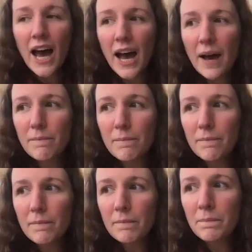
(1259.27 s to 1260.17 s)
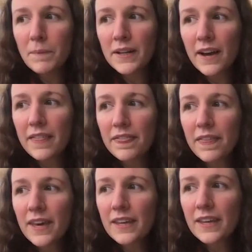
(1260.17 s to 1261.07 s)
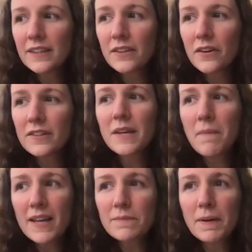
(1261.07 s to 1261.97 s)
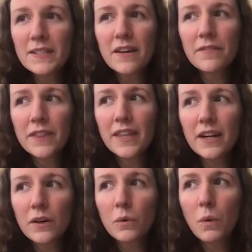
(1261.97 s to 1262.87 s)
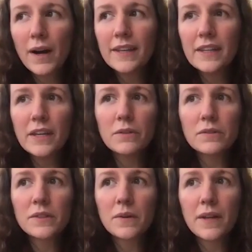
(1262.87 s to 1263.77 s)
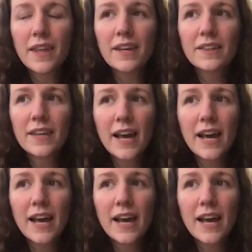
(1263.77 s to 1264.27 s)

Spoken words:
But I think there are some aspects of it that are quite new. So I think the